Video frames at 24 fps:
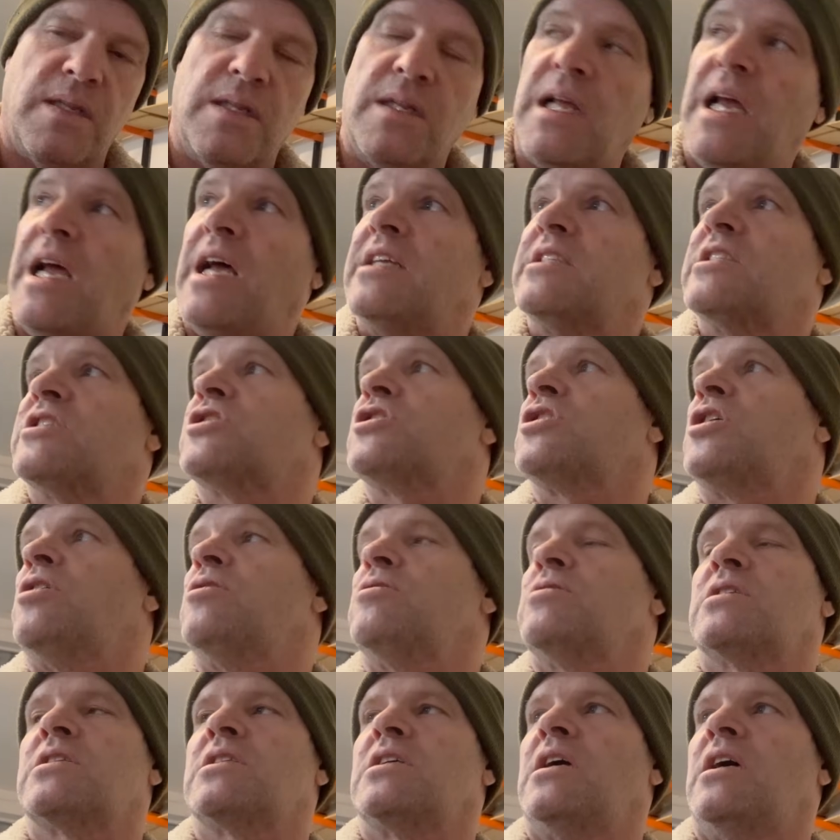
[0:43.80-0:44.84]
as
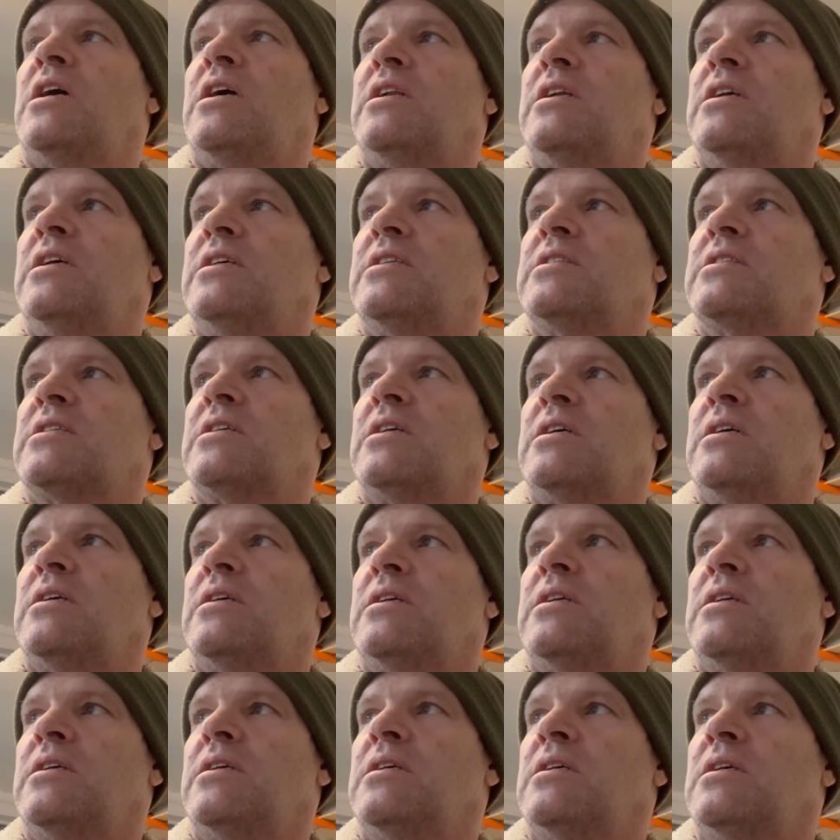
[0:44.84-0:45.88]
Joe said, it's
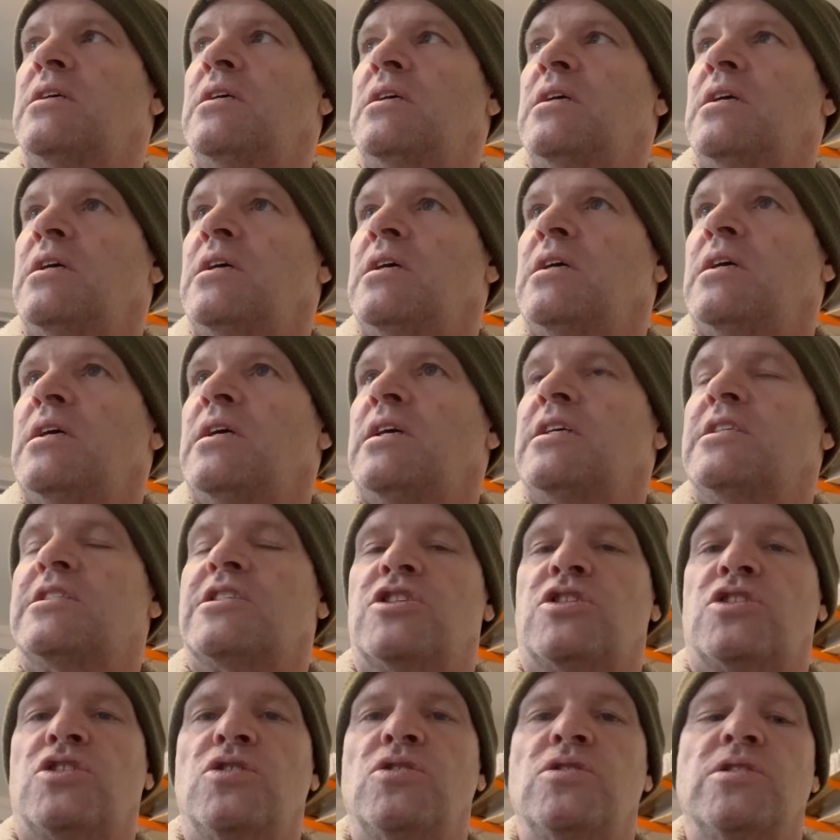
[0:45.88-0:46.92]
a, it's
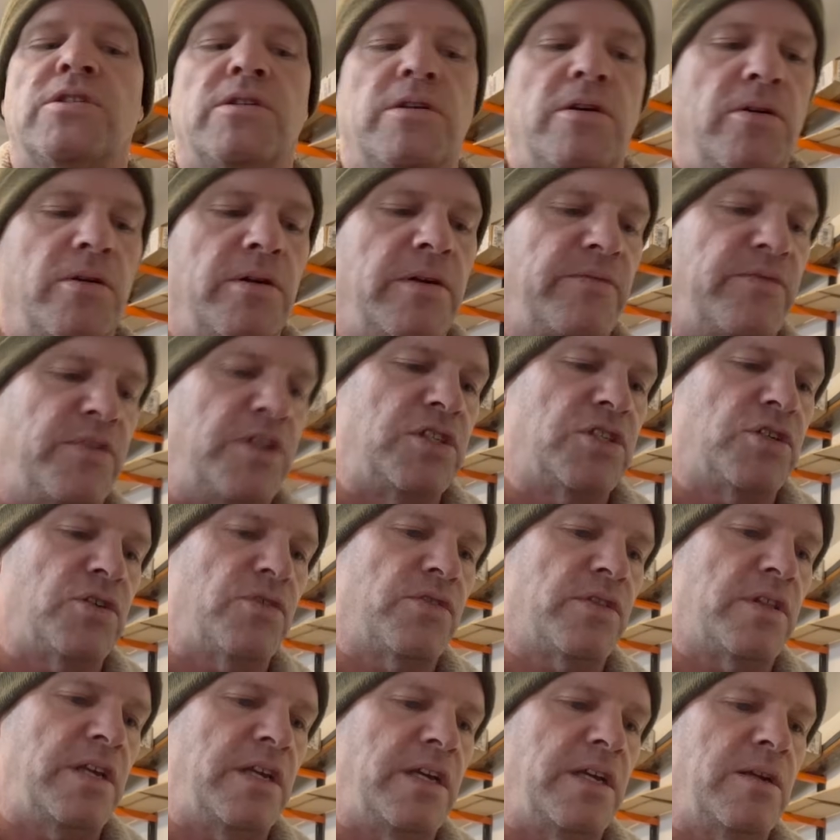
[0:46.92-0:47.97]
a choose your own adventure
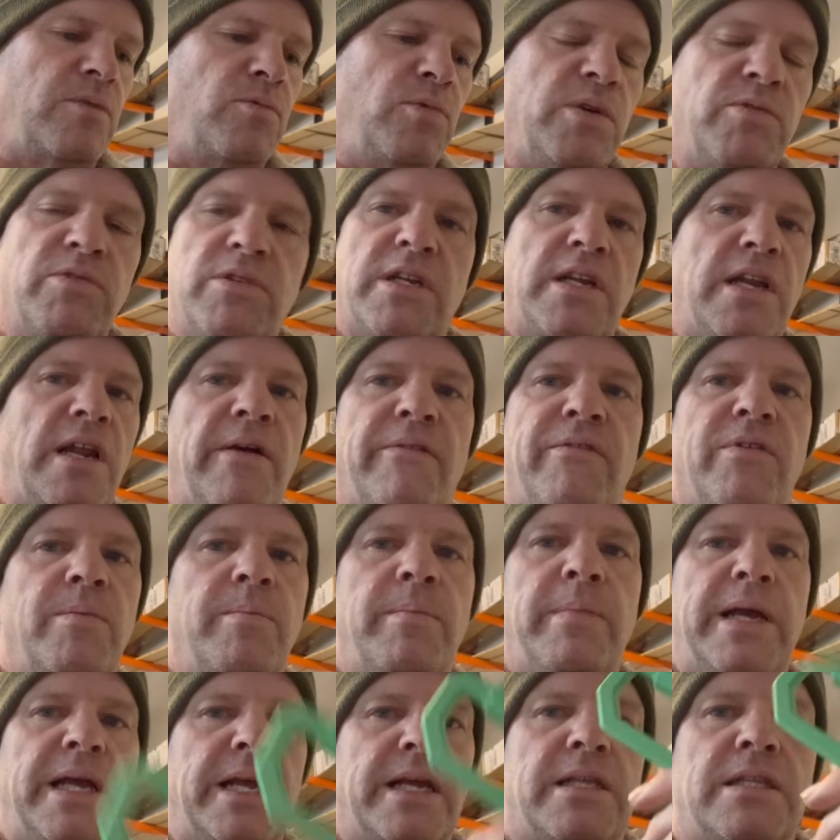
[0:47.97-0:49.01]
thing. We would never
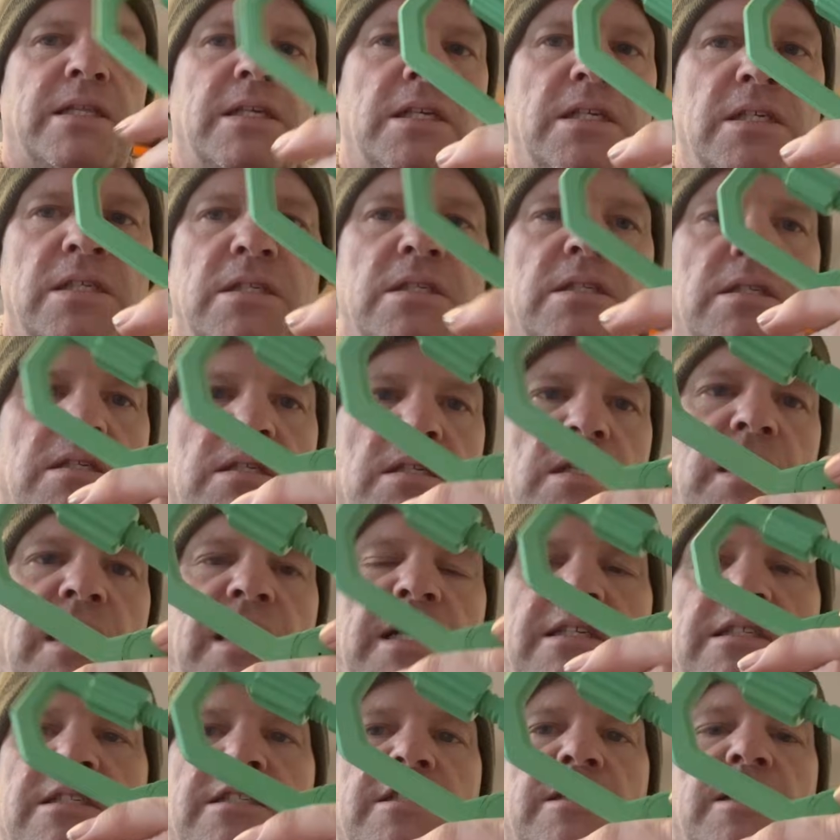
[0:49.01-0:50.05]
make these
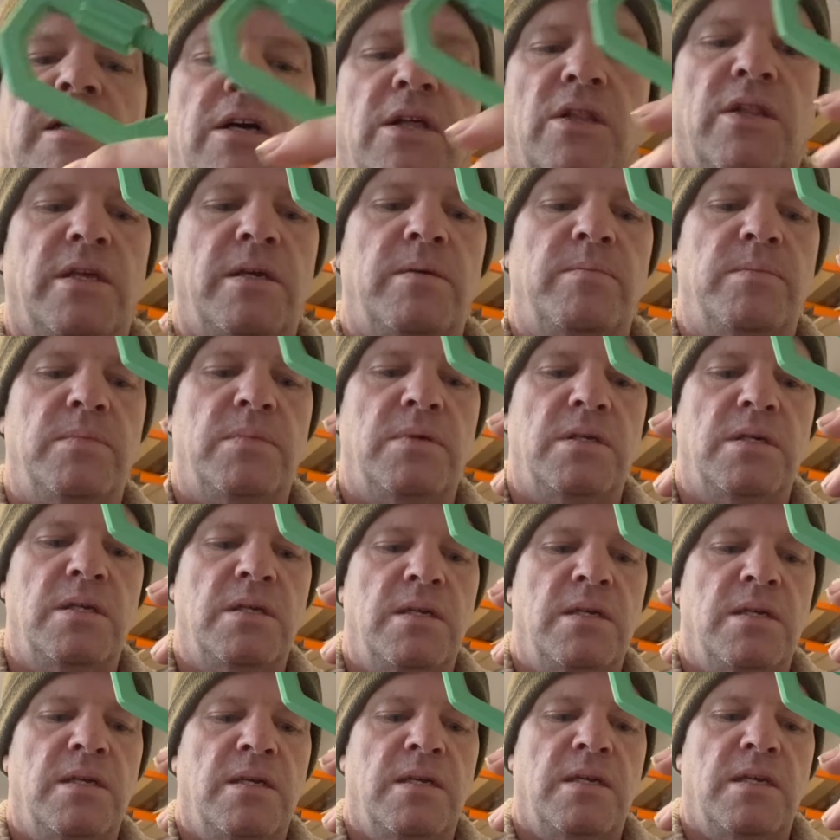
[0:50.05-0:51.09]
and sell them.
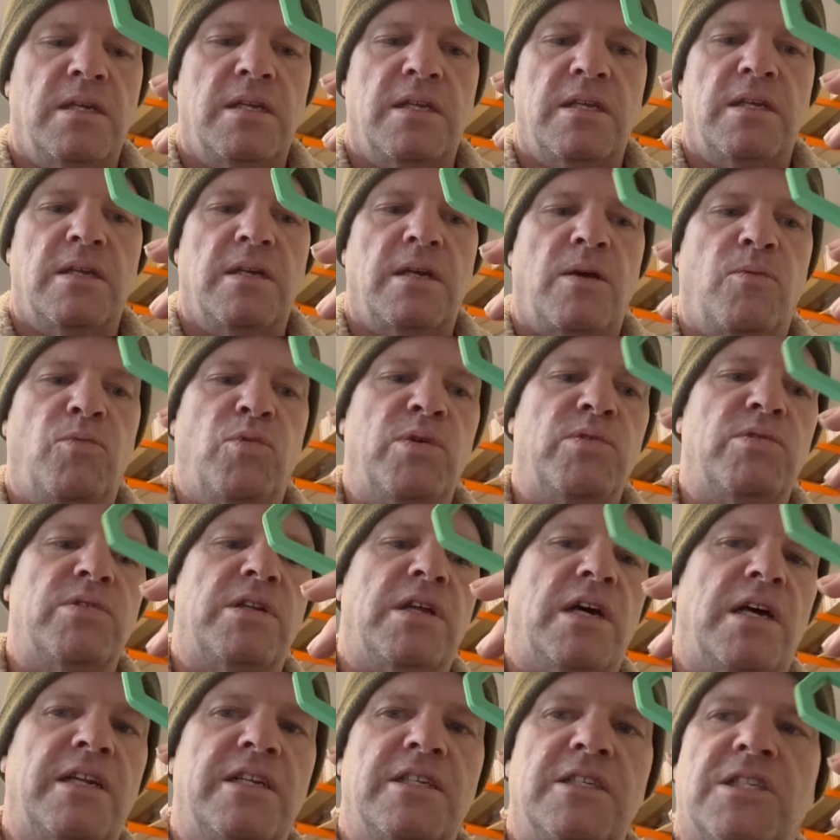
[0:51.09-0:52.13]
We would
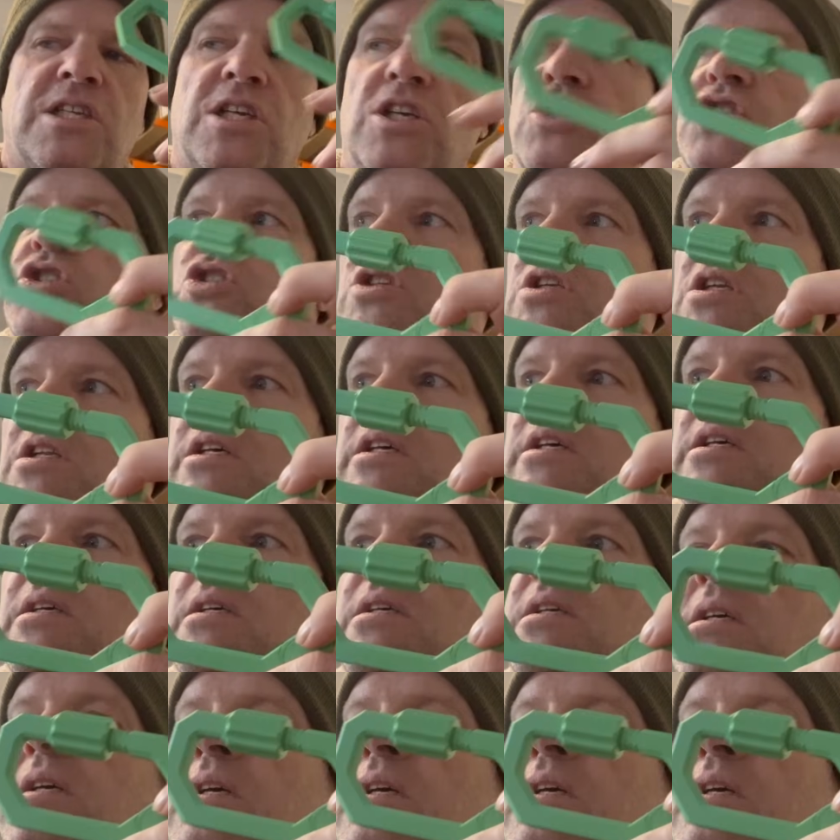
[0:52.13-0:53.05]
not intentionally